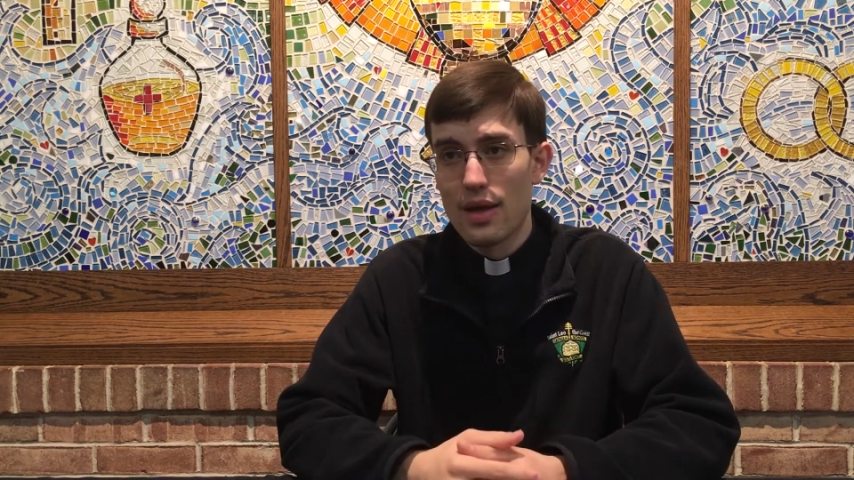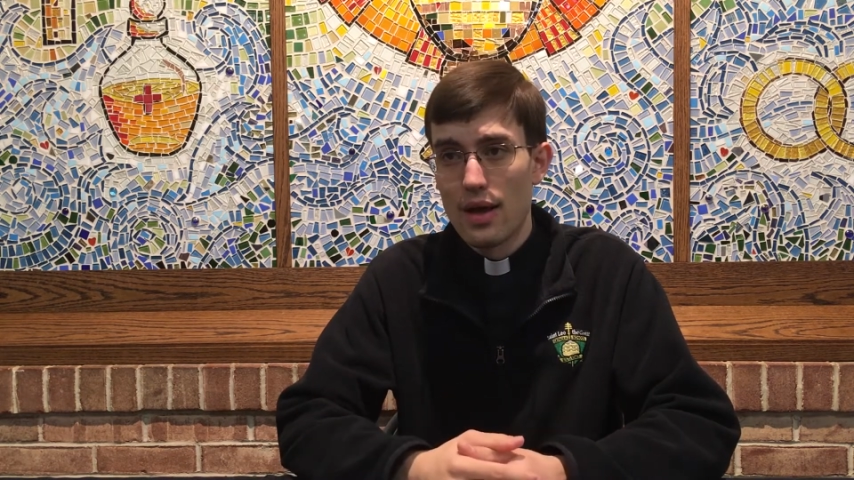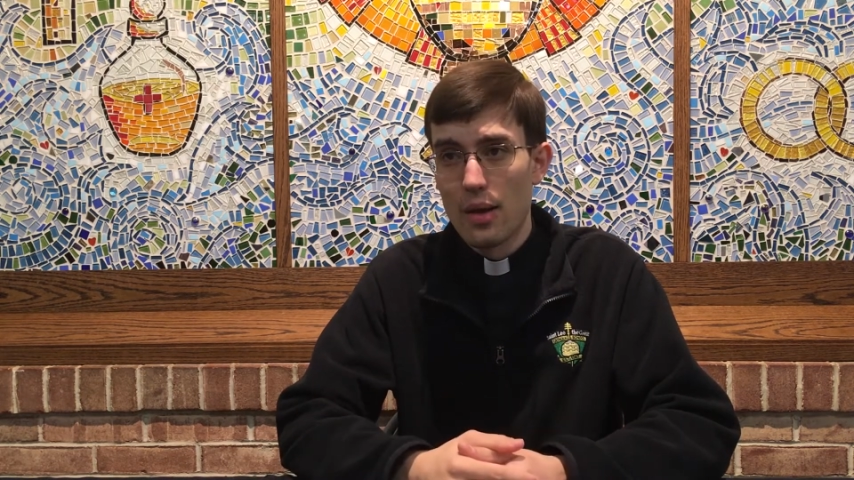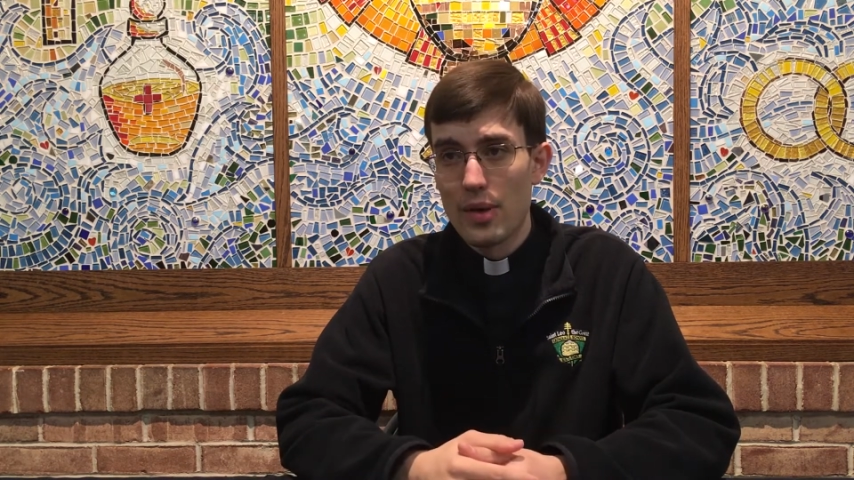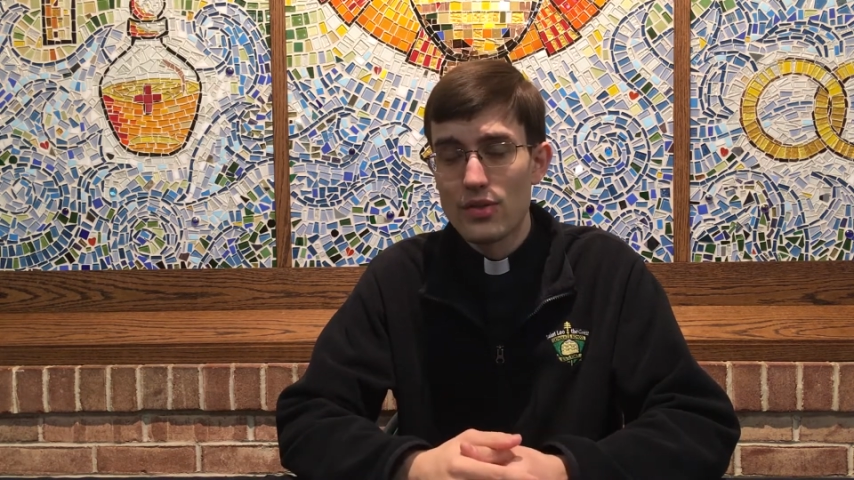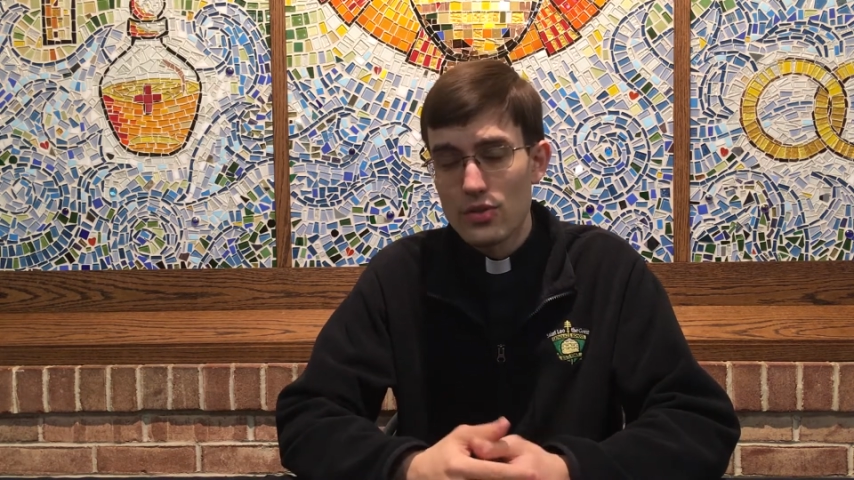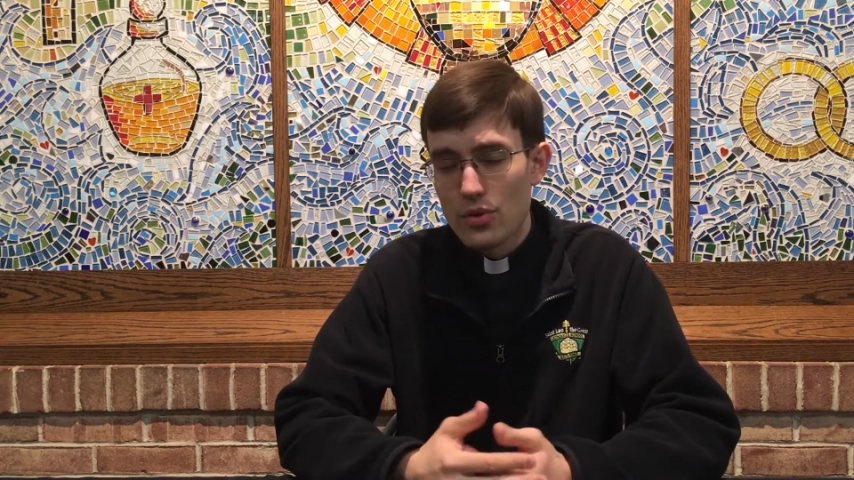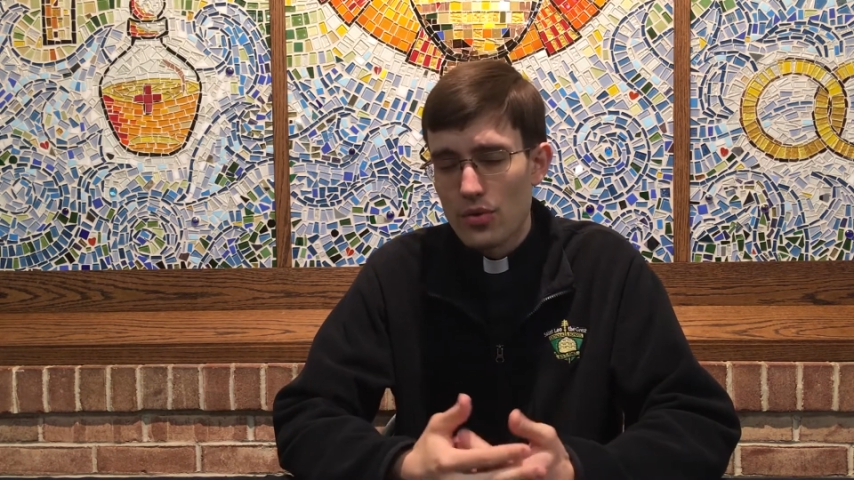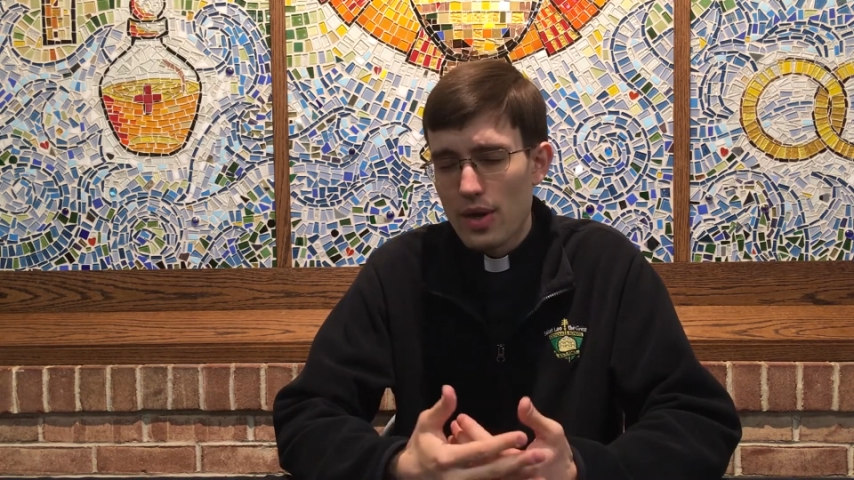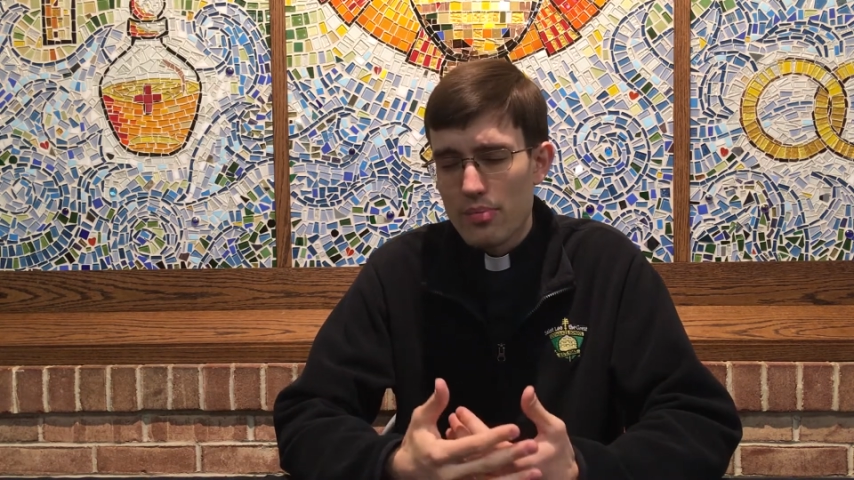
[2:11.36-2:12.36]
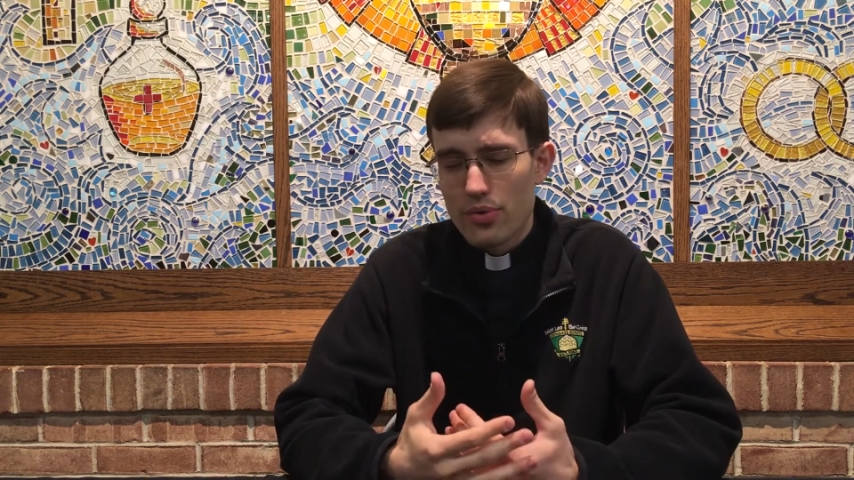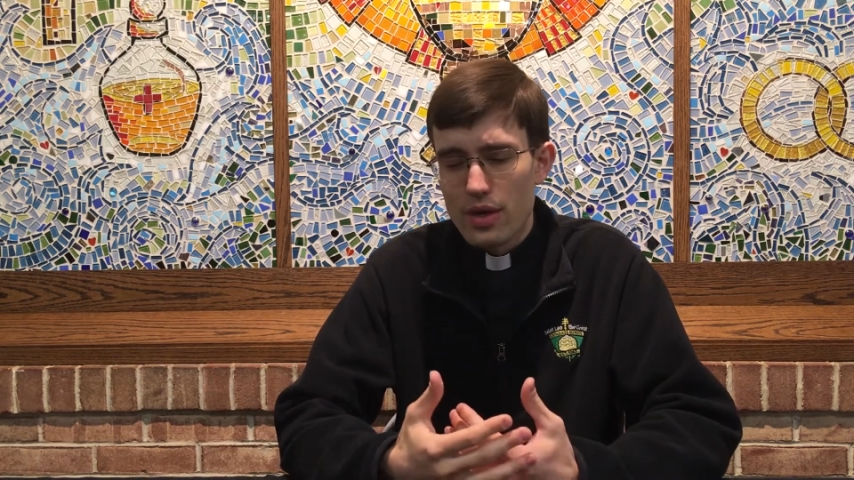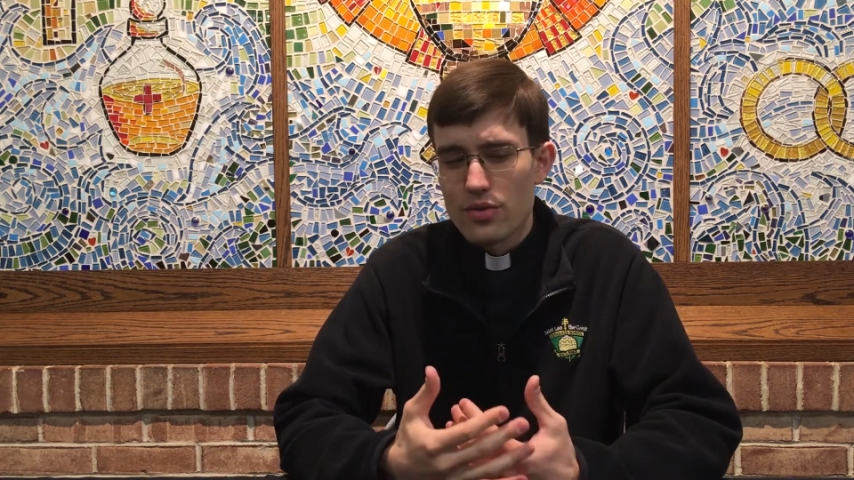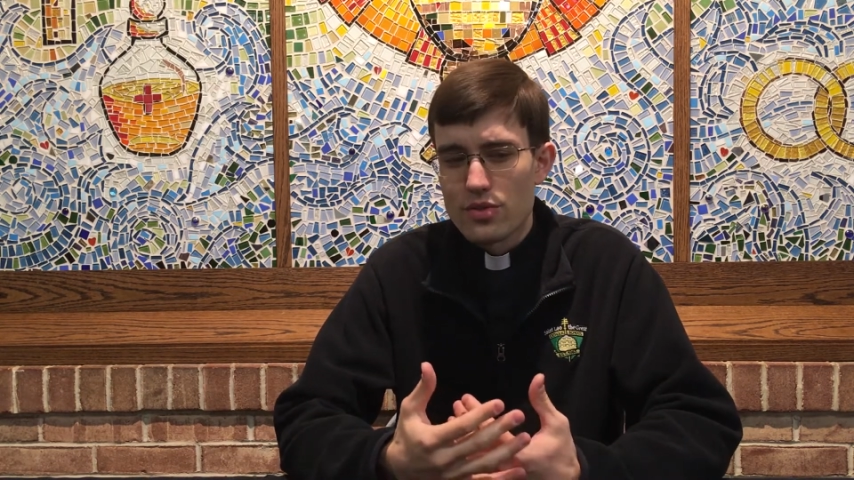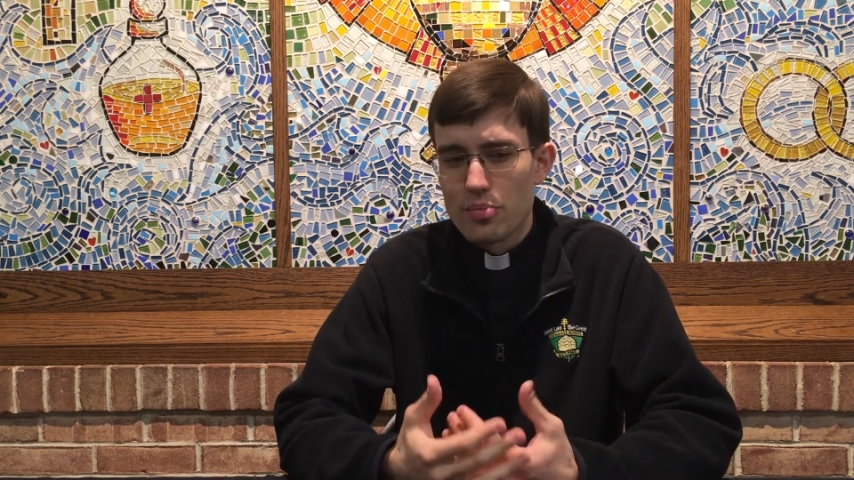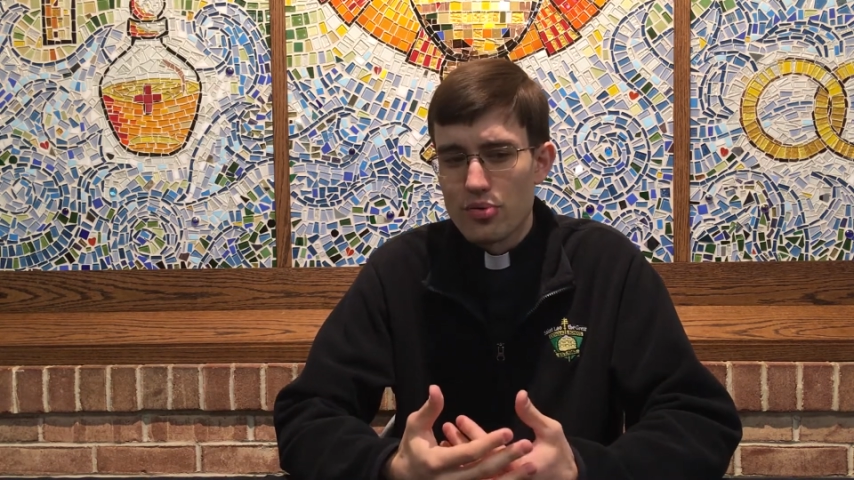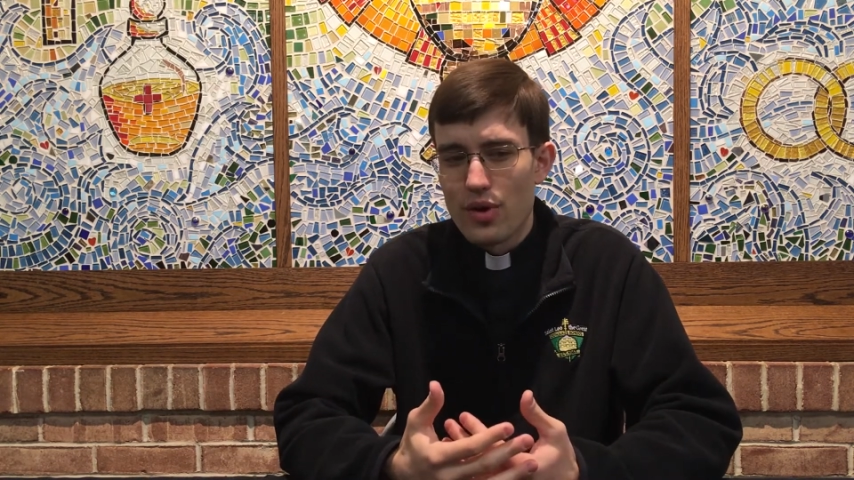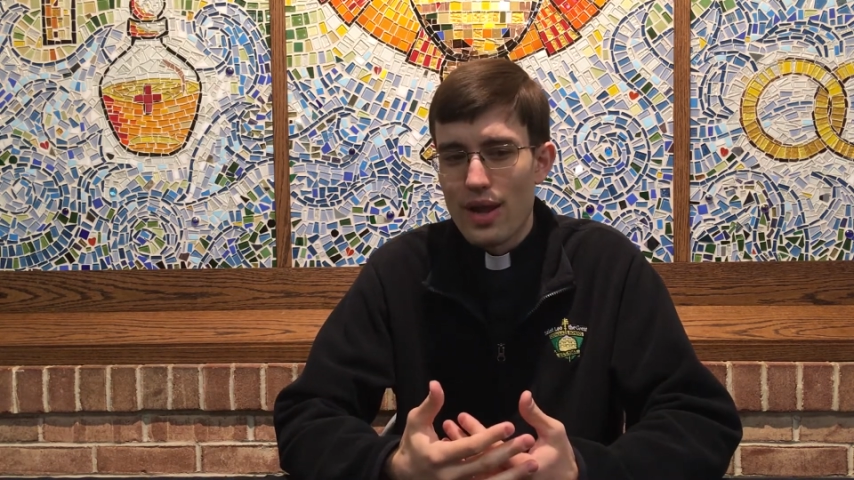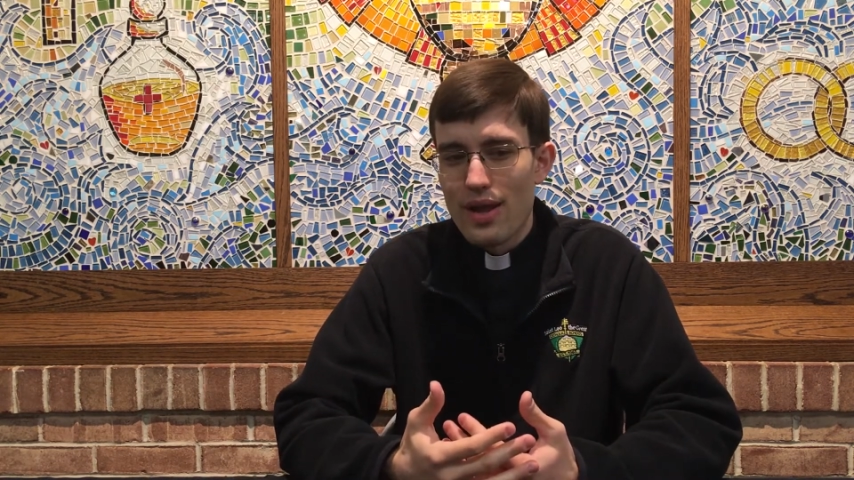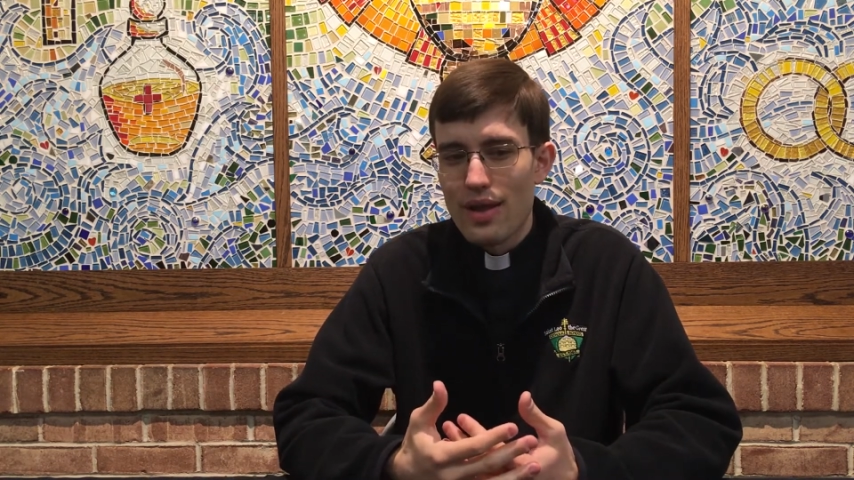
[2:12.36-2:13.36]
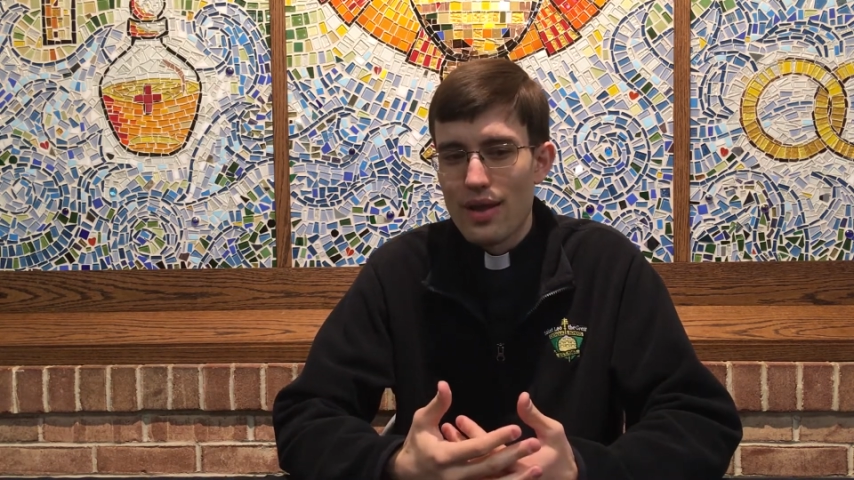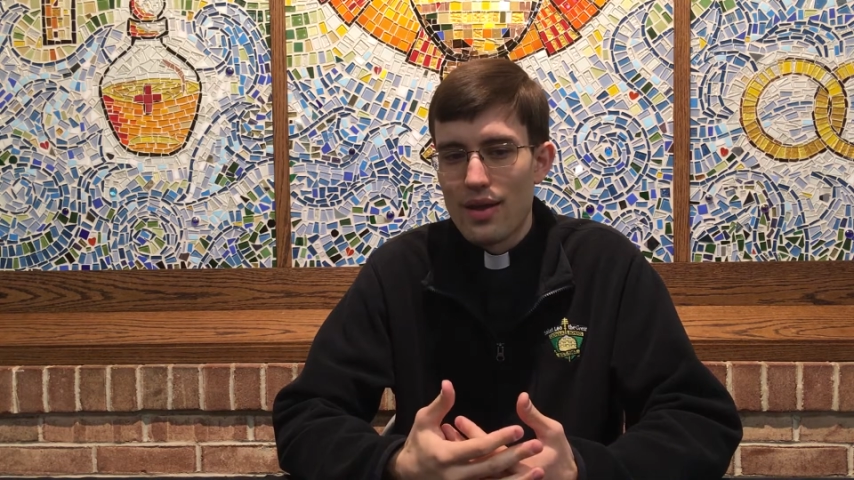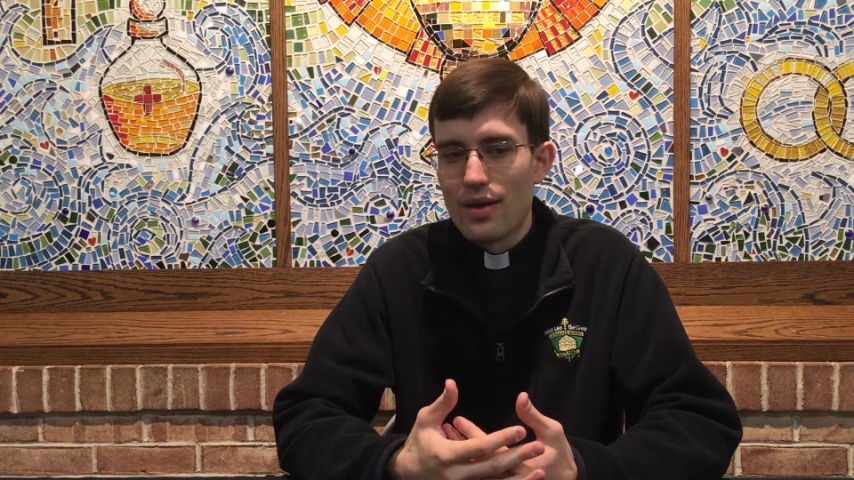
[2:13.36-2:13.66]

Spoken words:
And these are great prayers to pray